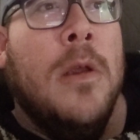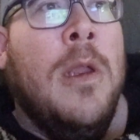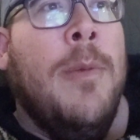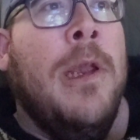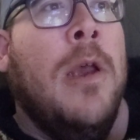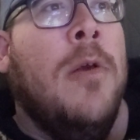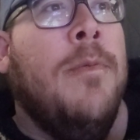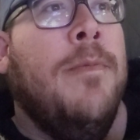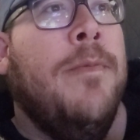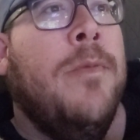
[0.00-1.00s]
Oh, here we go.
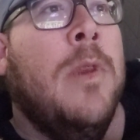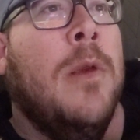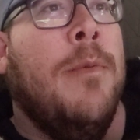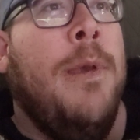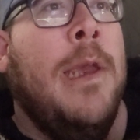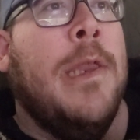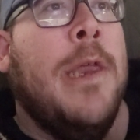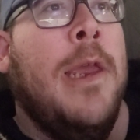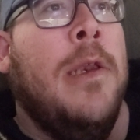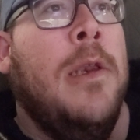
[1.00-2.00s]

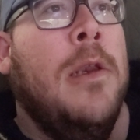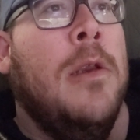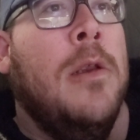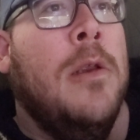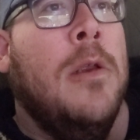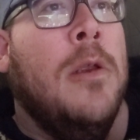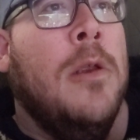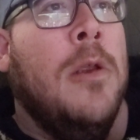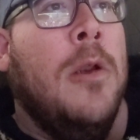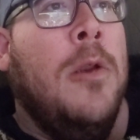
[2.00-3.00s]
Picks in.
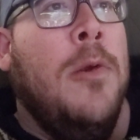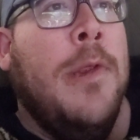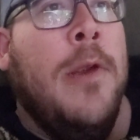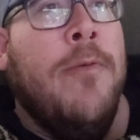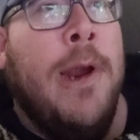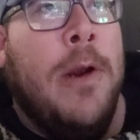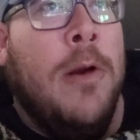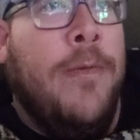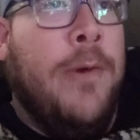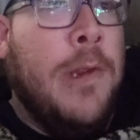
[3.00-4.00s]
Losing
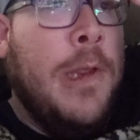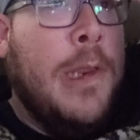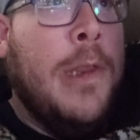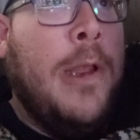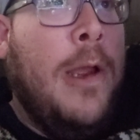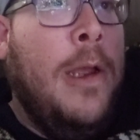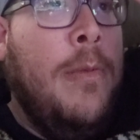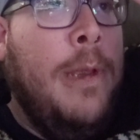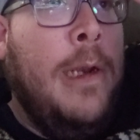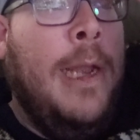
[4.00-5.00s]
record for sixth
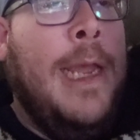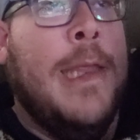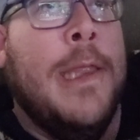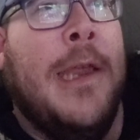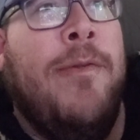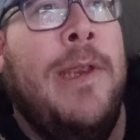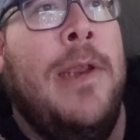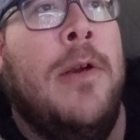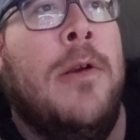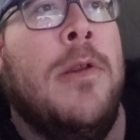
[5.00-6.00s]
time in last seven
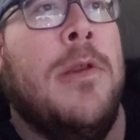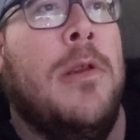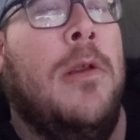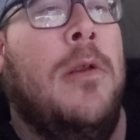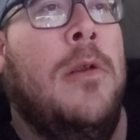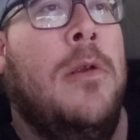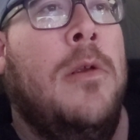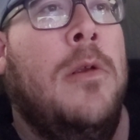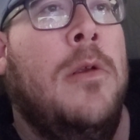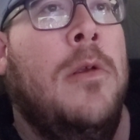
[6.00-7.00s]
years.
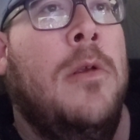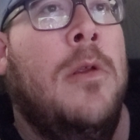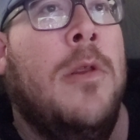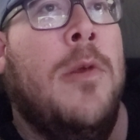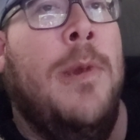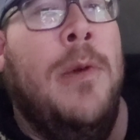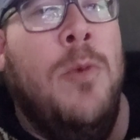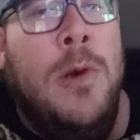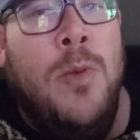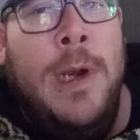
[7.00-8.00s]
So we
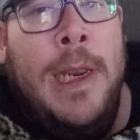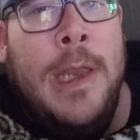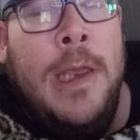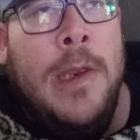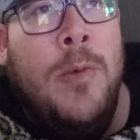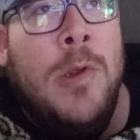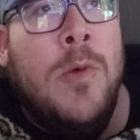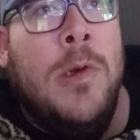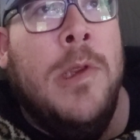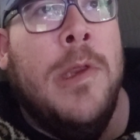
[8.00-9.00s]
had one winning season,
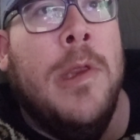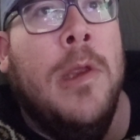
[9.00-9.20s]
which was